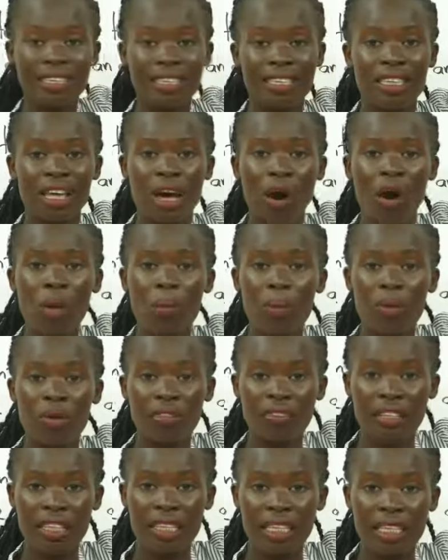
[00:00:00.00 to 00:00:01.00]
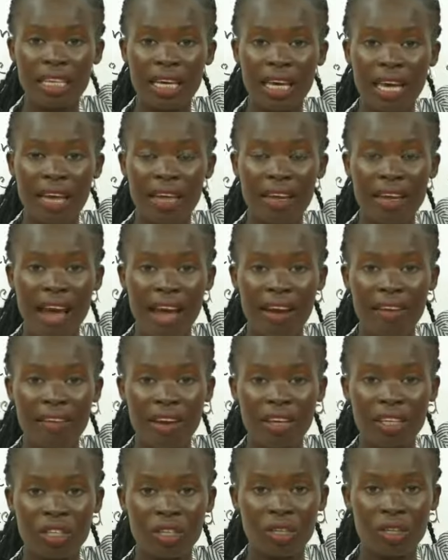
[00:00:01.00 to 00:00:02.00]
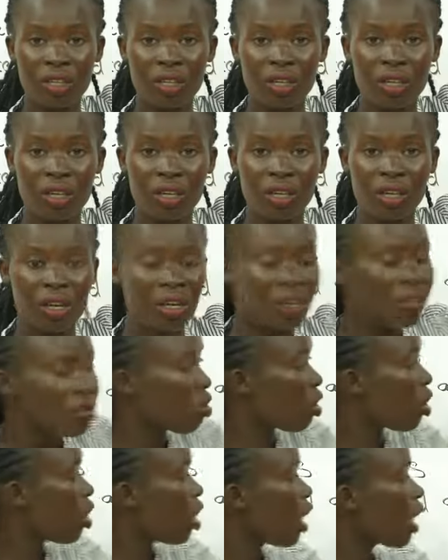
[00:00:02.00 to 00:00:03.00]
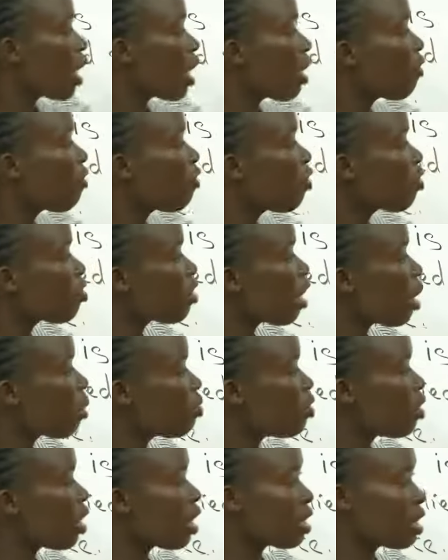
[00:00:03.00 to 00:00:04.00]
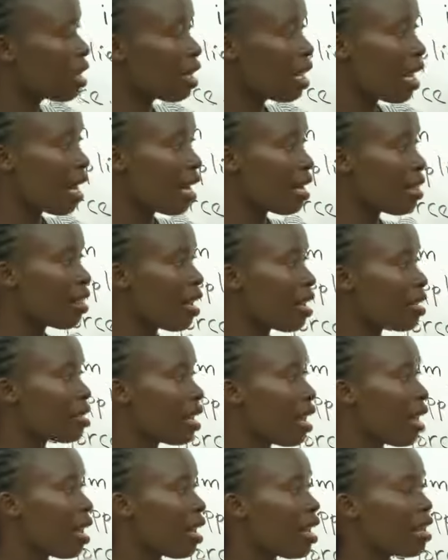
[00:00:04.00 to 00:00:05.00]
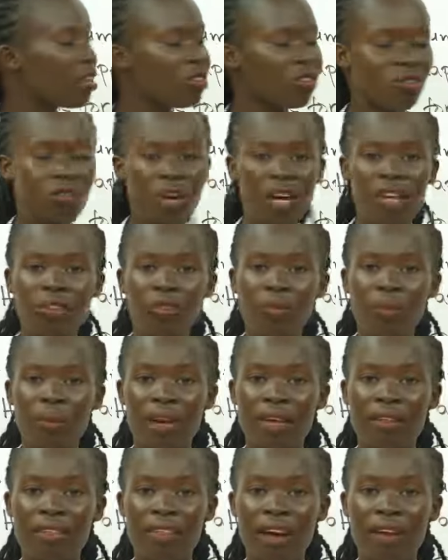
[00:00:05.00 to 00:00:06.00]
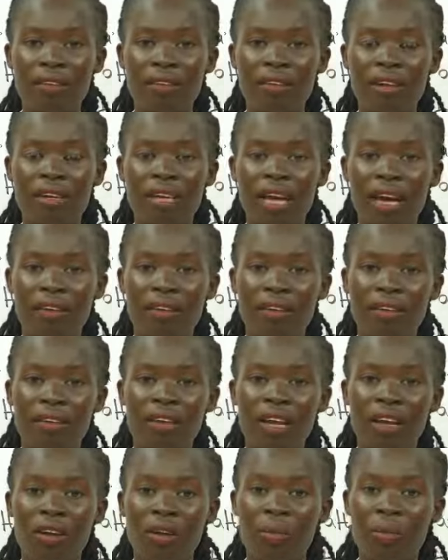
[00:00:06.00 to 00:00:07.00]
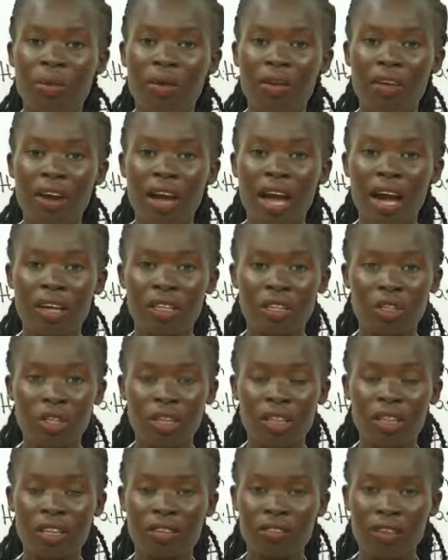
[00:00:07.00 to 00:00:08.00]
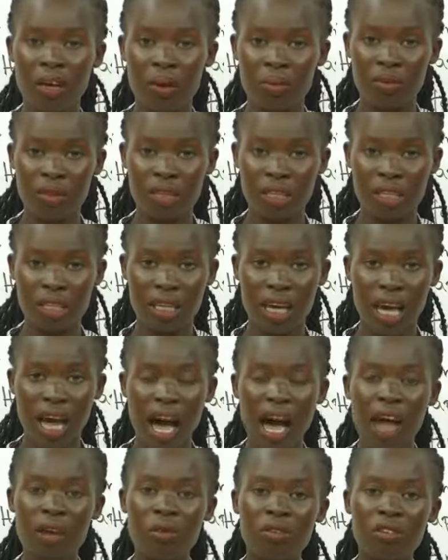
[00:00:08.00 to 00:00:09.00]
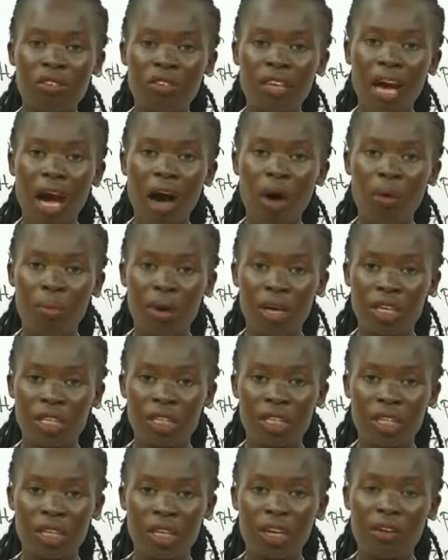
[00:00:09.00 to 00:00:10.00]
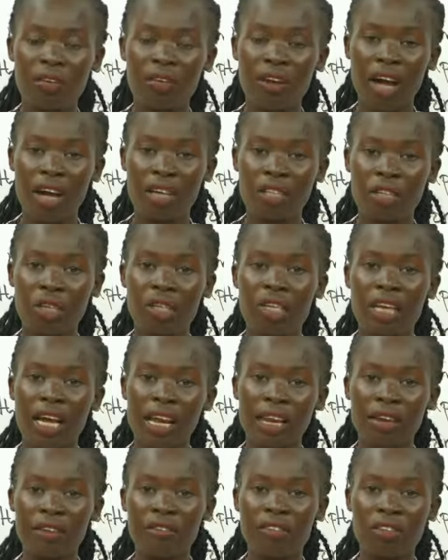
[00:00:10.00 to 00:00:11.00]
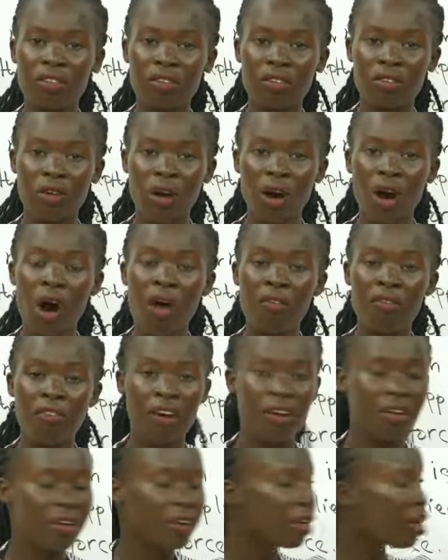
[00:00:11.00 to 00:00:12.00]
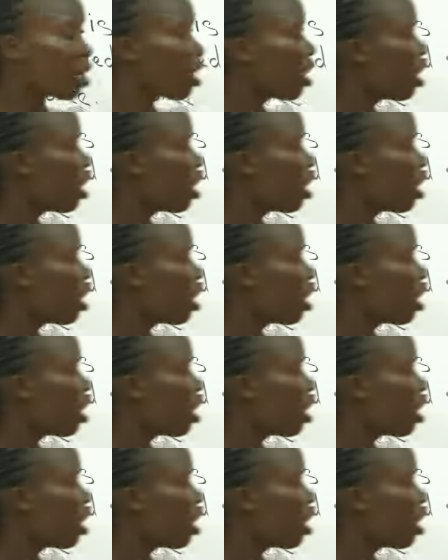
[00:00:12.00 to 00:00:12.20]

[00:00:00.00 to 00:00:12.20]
in the opposite direction. So if you subtract it like that, let's try to make the normal reaction the subject, and we see how much reaction the lift is offering.